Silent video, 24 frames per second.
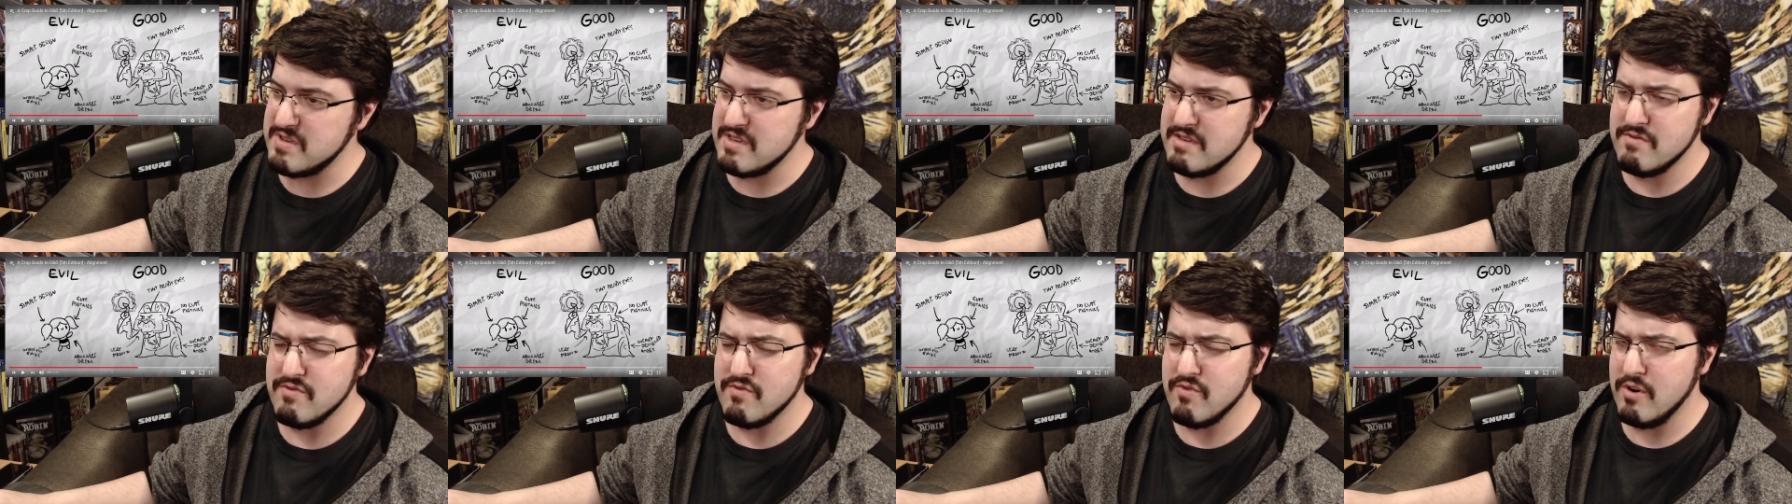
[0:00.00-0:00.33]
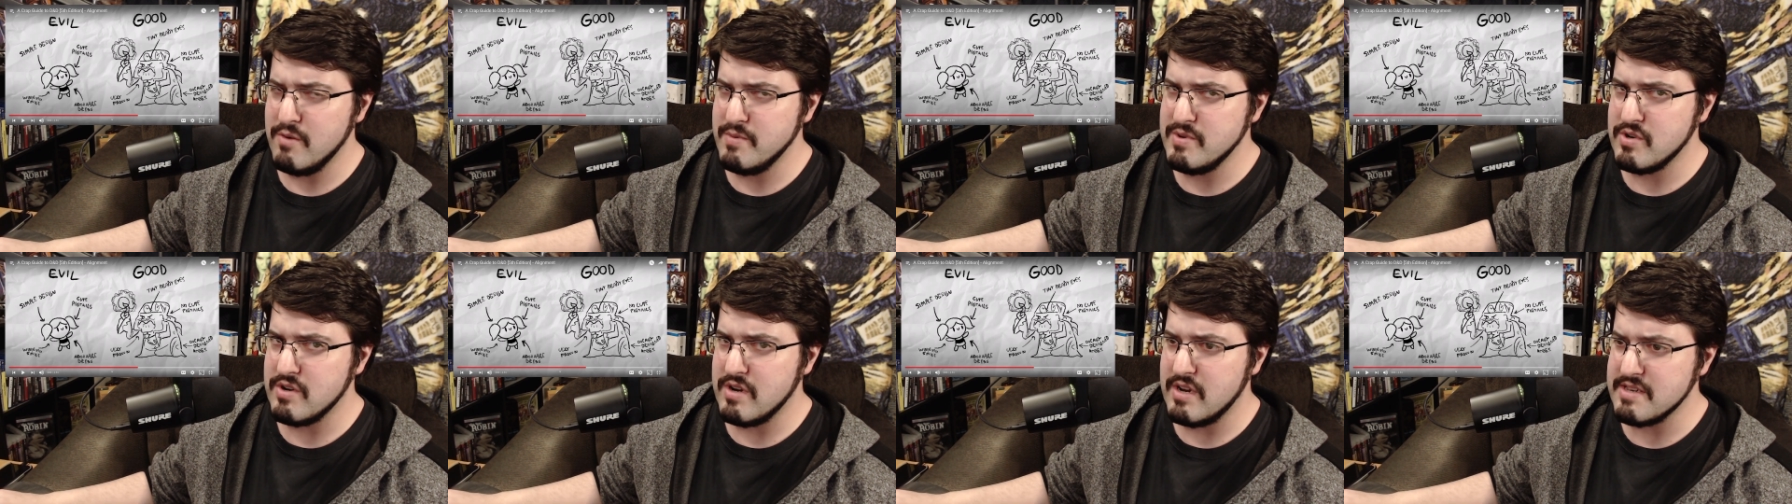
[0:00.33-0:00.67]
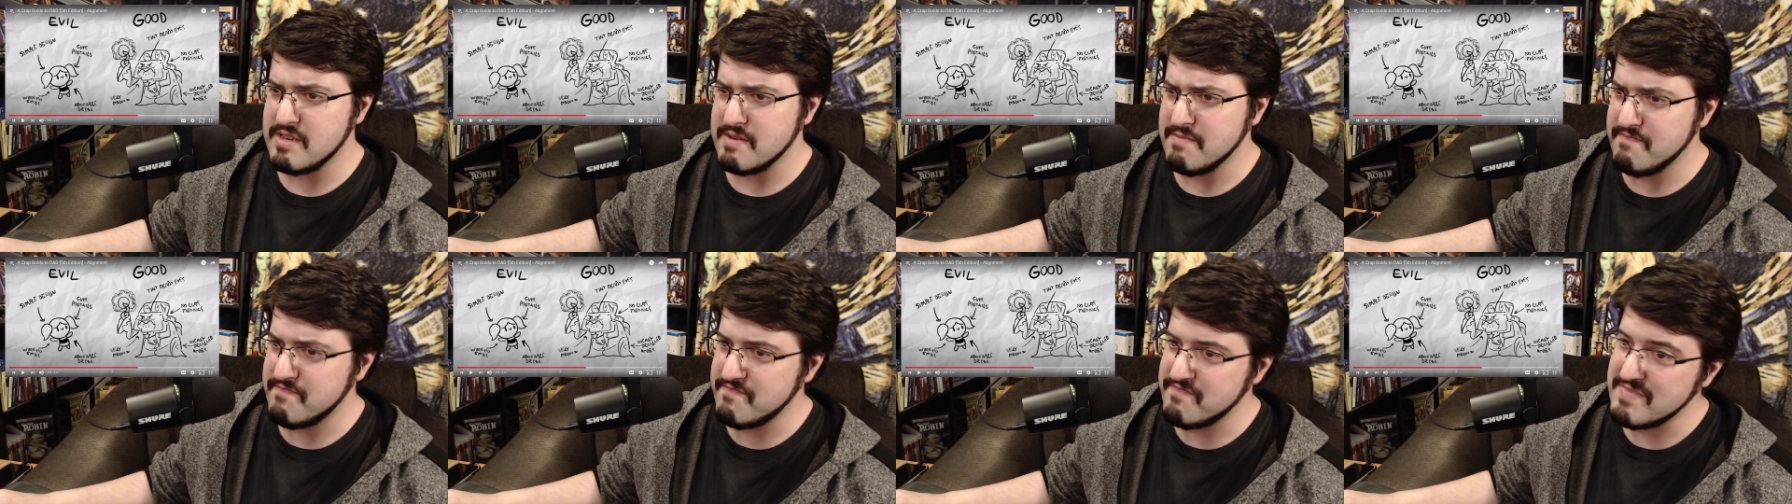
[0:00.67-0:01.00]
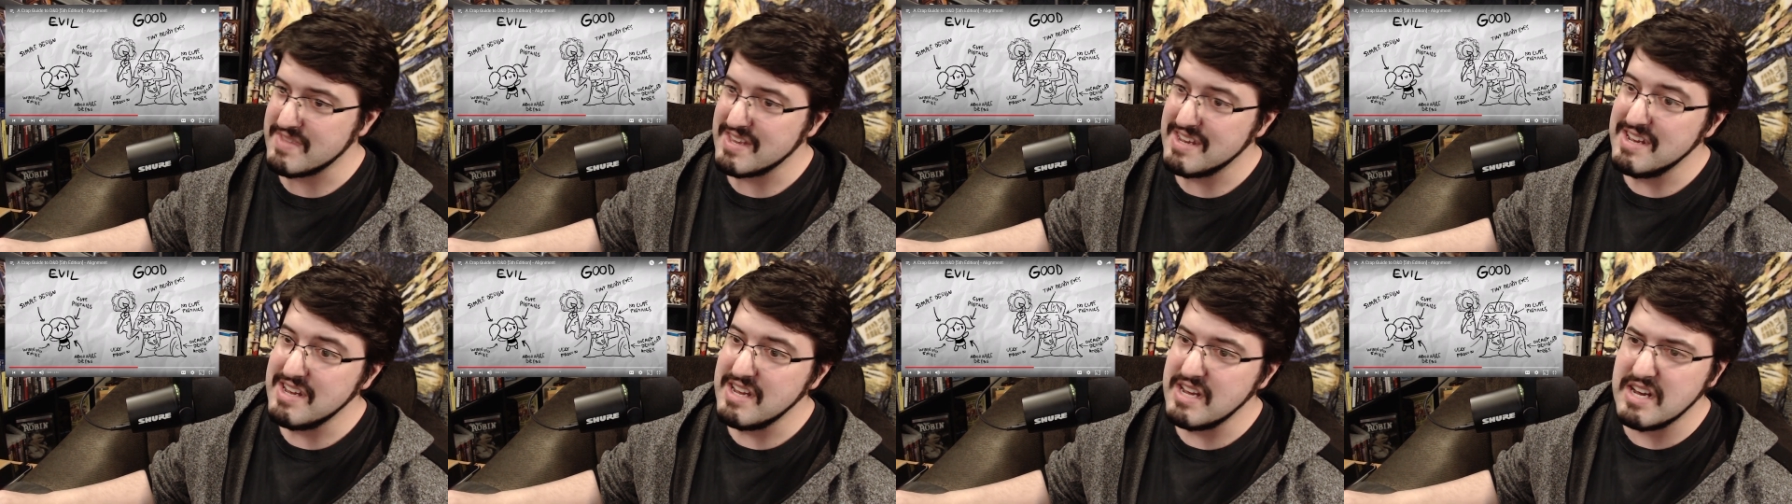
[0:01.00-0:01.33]
The robes are awesome.
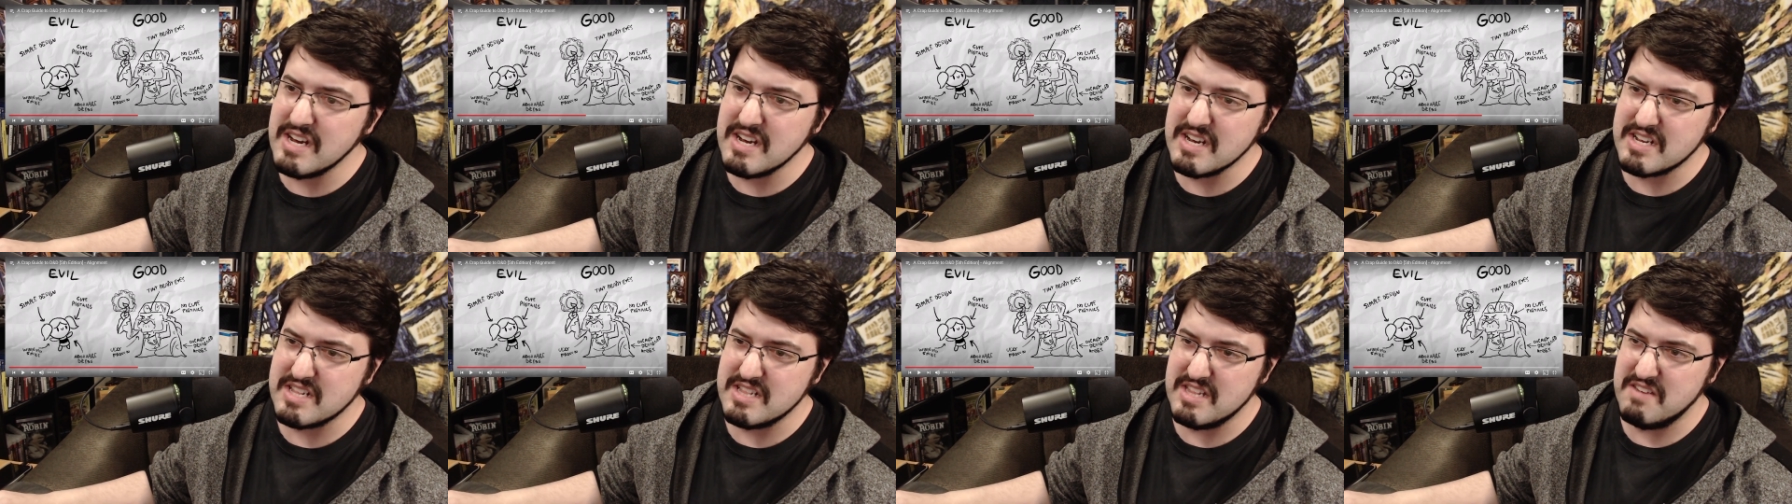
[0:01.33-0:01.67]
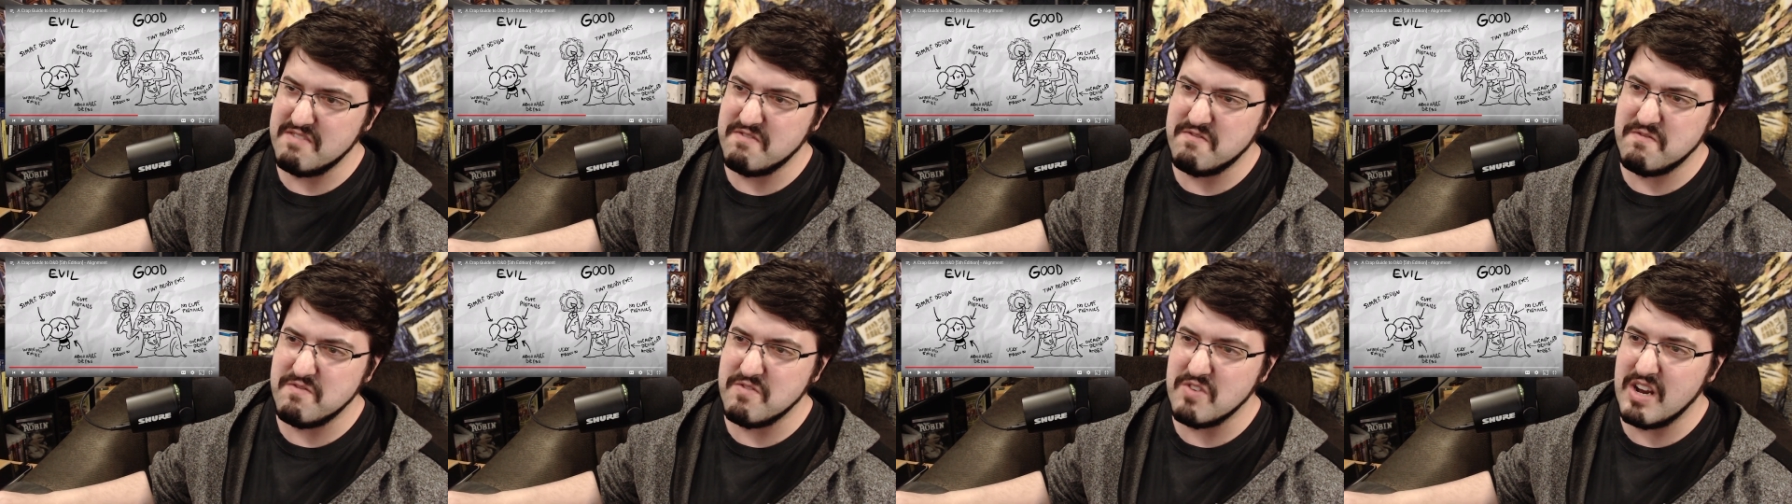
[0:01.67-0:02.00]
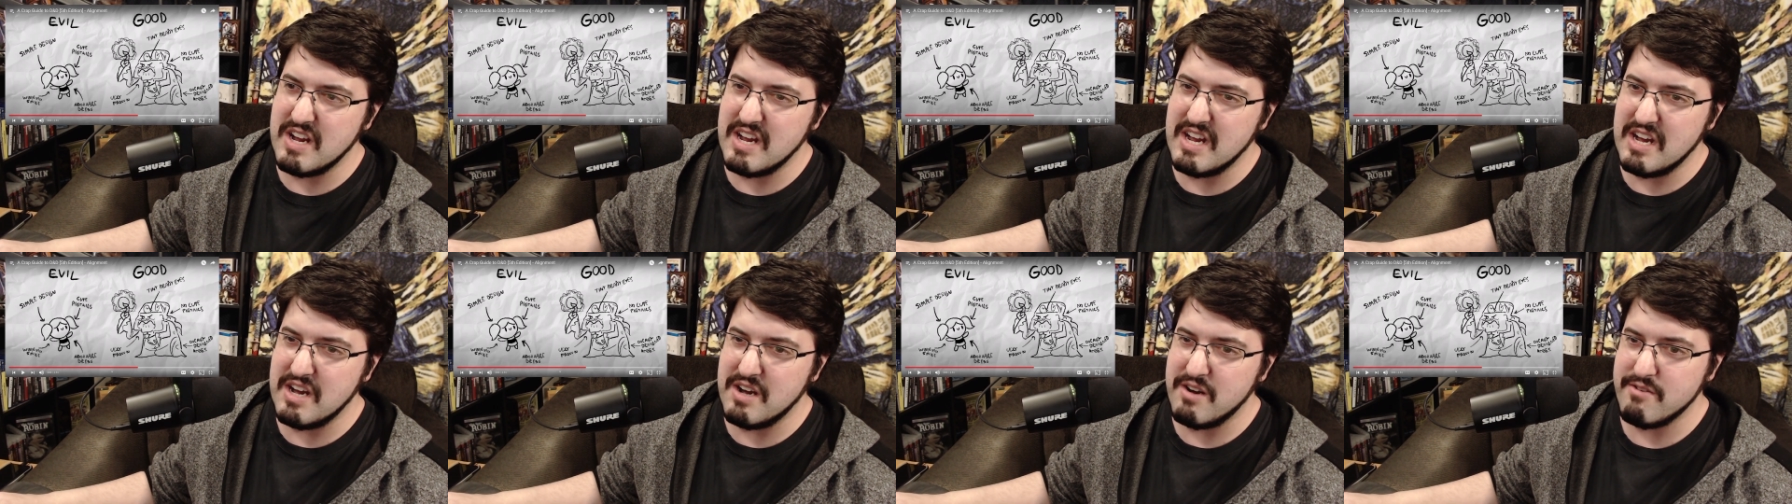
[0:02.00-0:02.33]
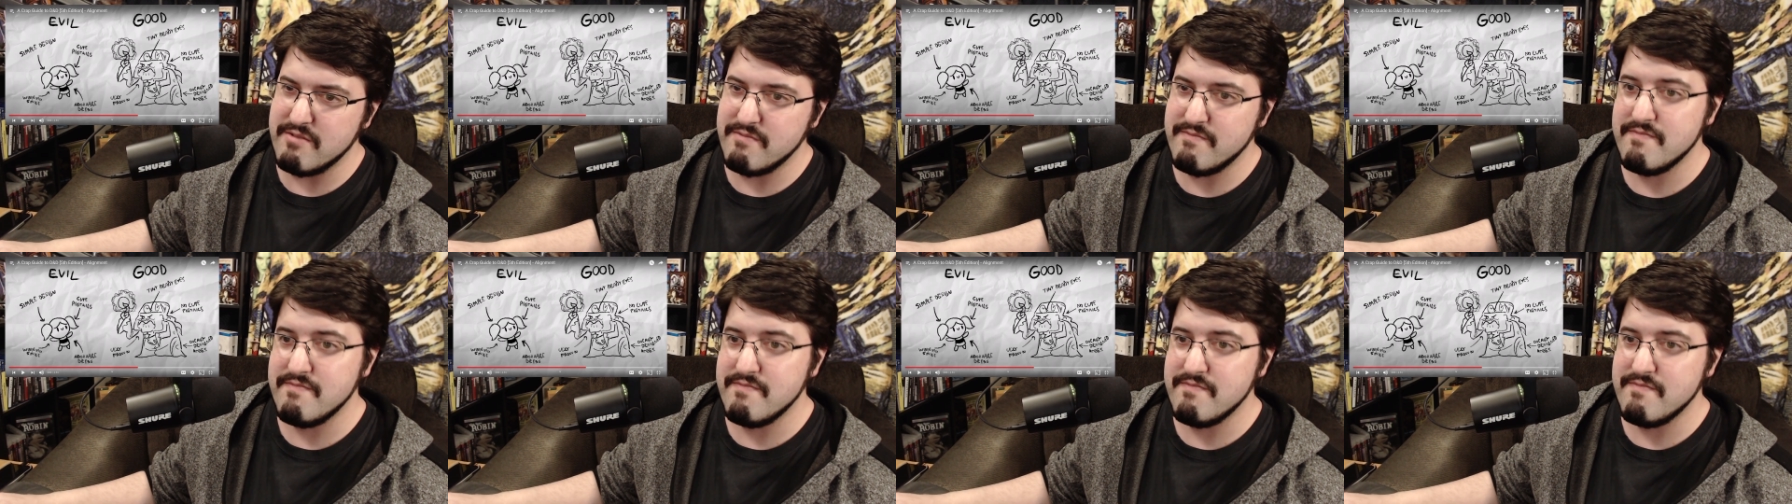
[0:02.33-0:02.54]
Ugly frown.